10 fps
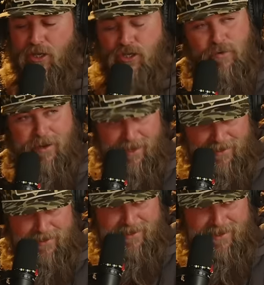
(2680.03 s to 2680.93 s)
shooting
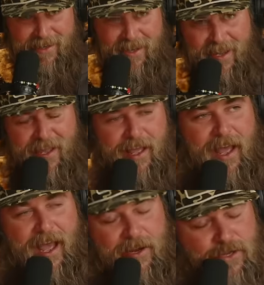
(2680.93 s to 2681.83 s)
it.
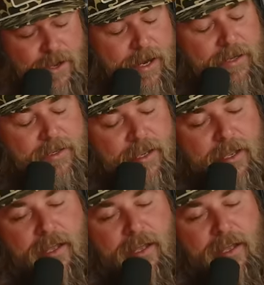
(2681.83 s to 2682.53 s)
I shot it